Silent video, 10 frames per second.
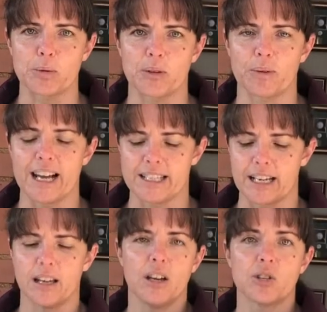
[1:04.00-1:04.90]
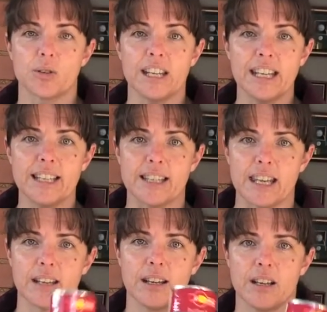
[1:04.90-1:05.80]
with writing. So easy,
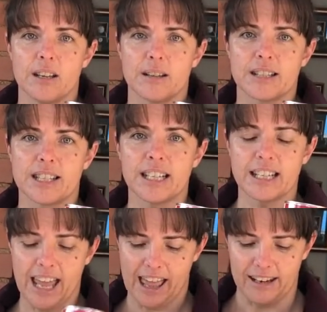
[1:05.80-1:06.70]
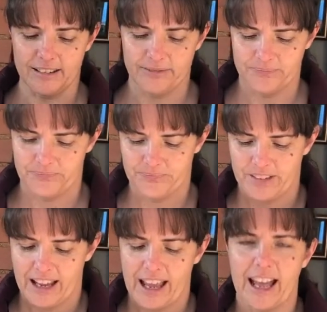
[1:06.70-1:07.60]
tin can
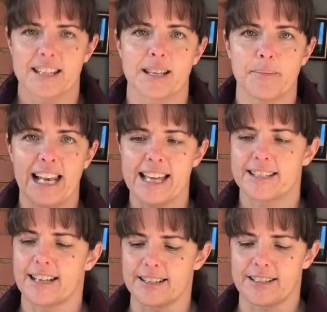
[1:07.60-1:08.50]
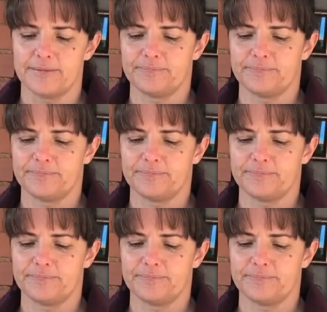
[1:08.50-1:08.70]
and some elastics.